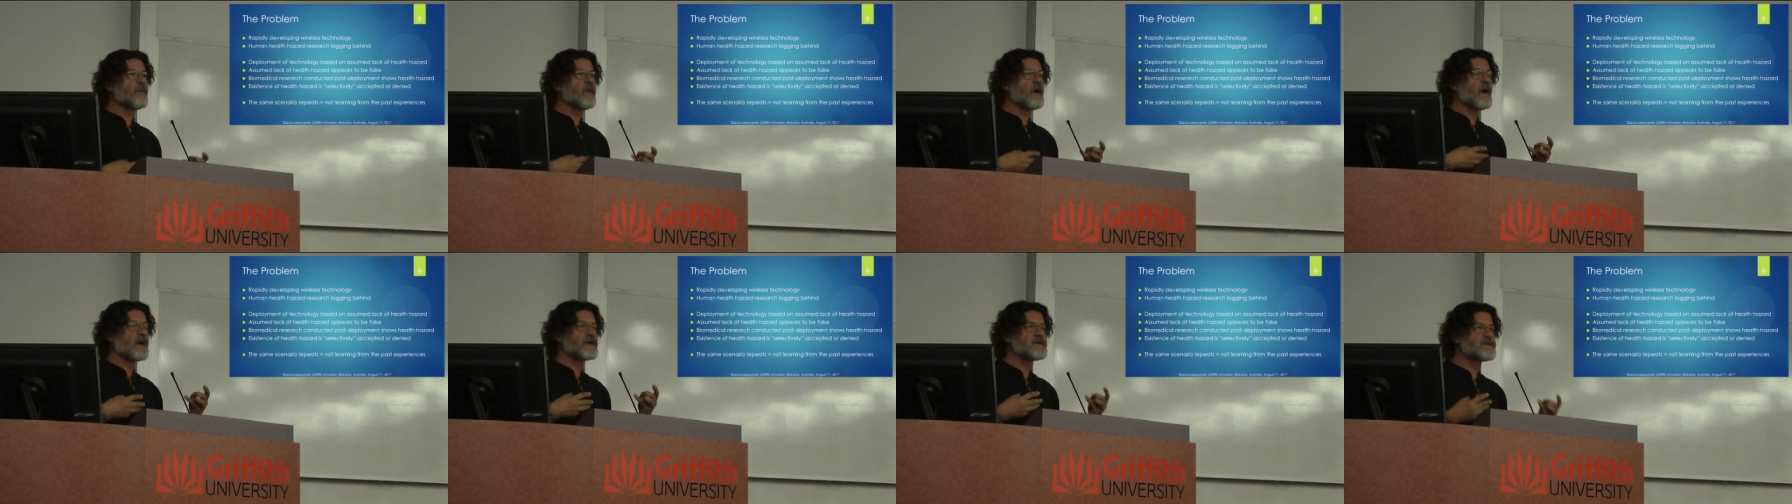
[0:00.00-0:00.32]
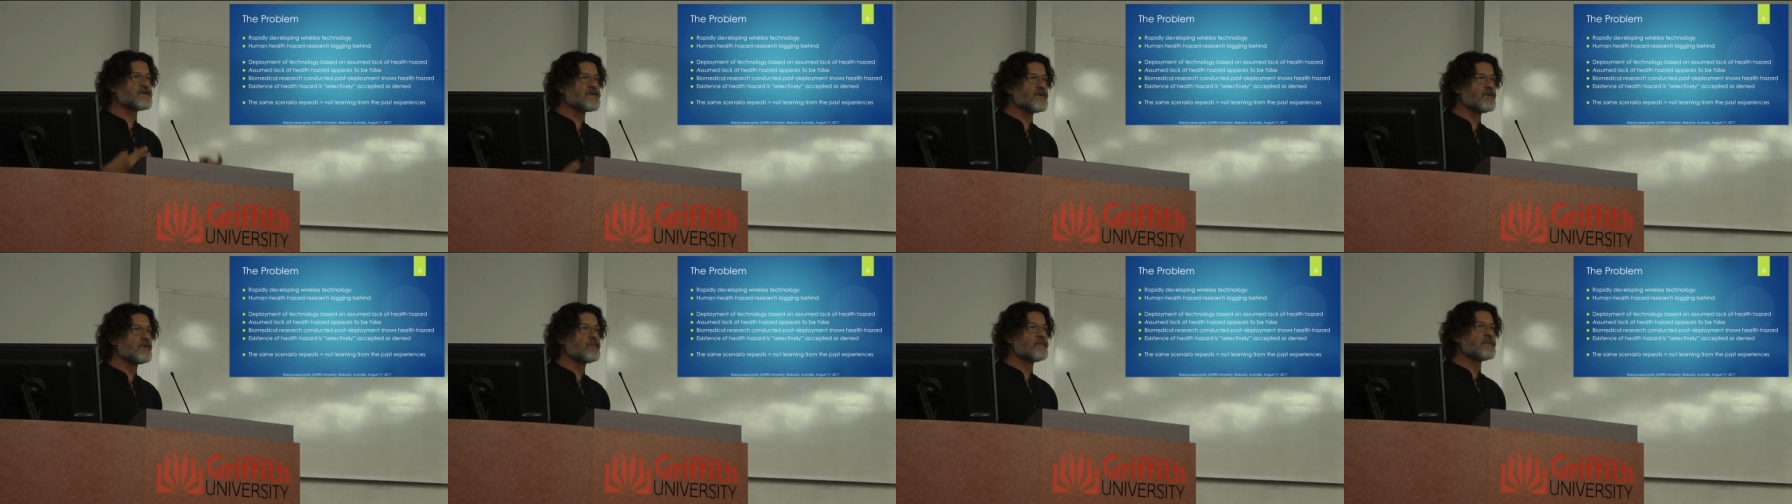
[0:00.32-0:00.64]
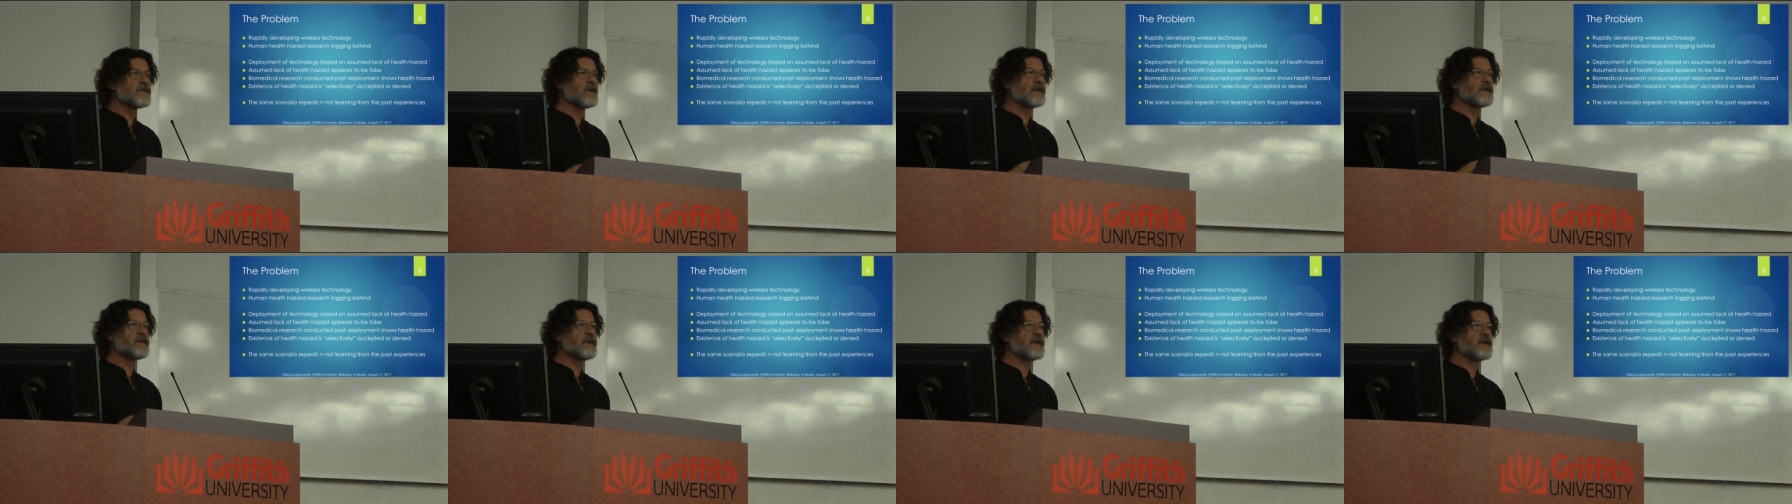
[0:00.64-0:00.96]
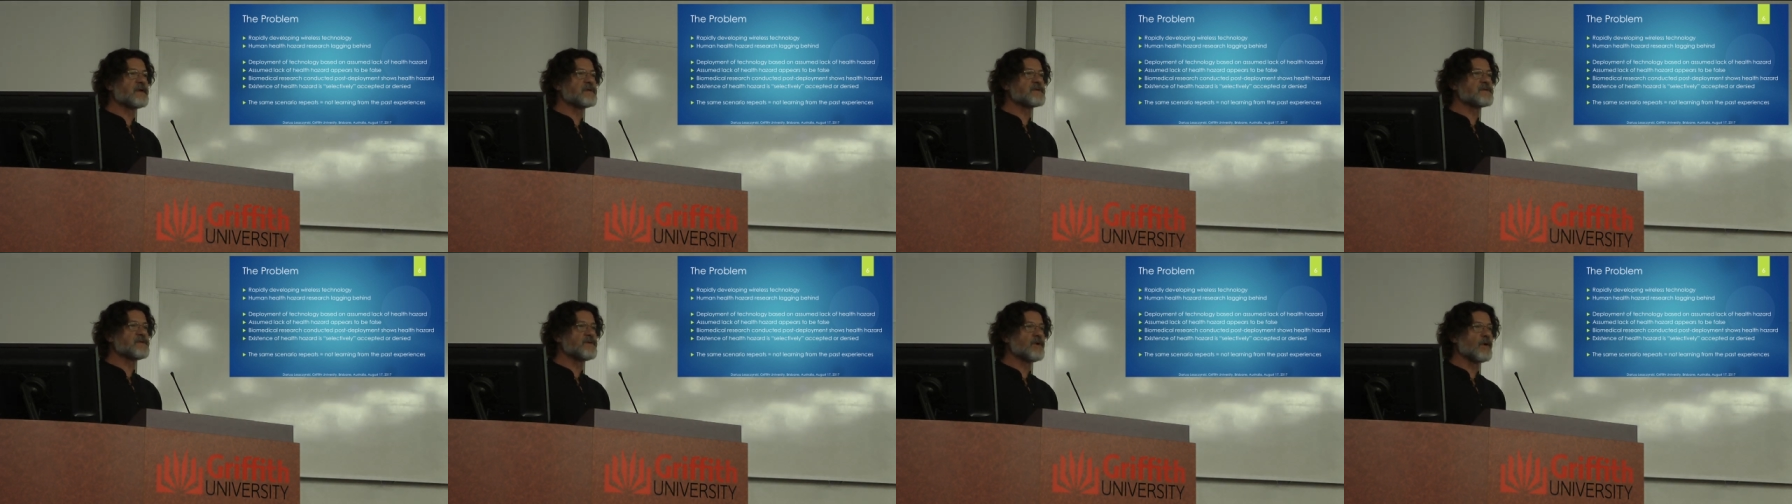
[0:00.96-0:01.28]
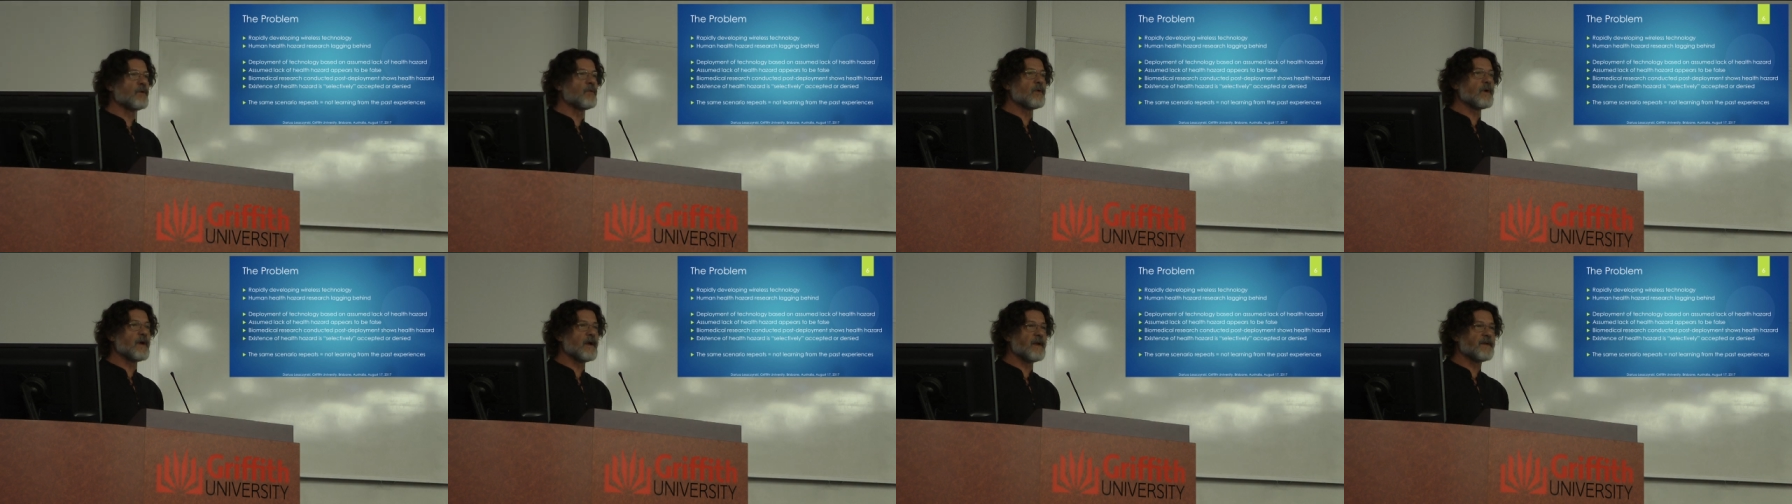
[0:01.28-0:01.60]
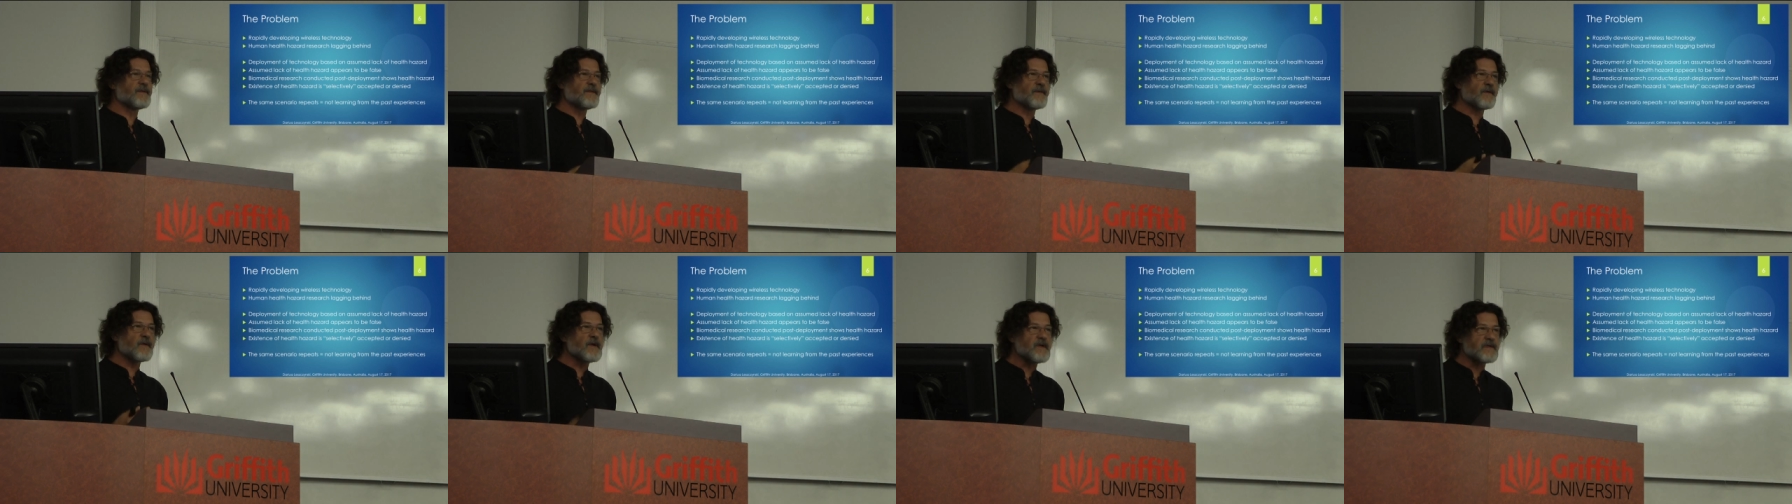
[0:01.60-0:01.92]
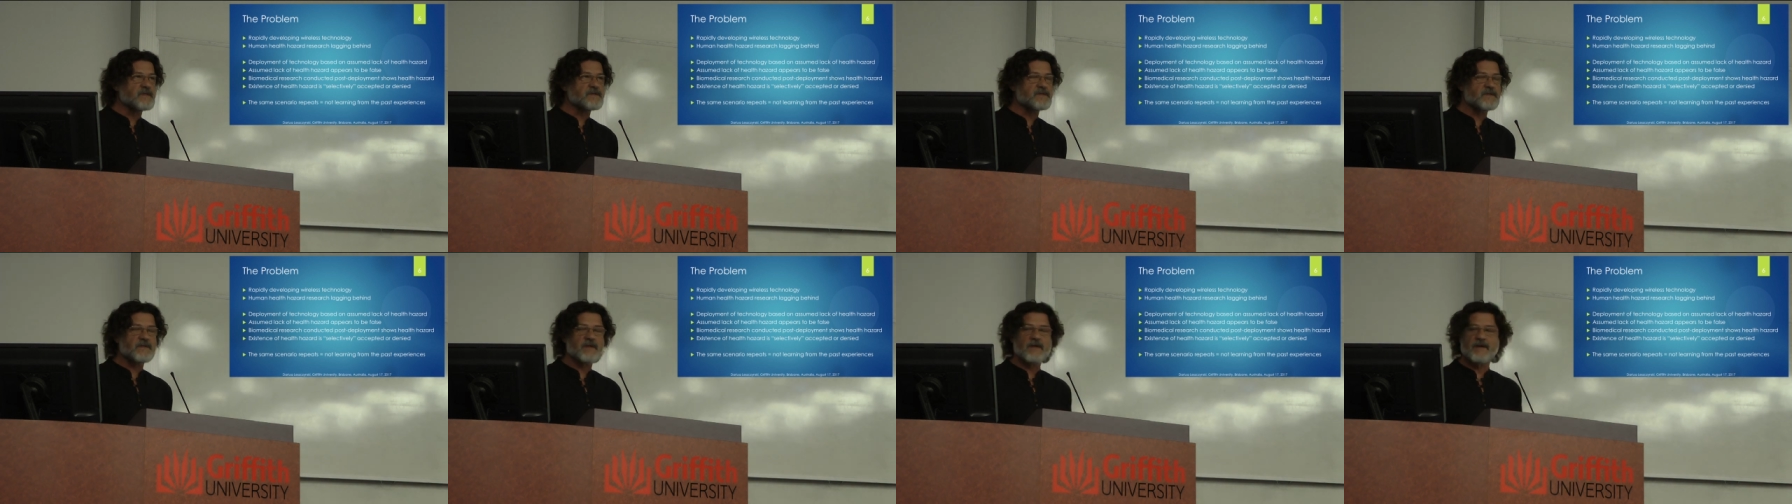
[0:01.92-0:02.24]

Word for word: assume that there is no health risk.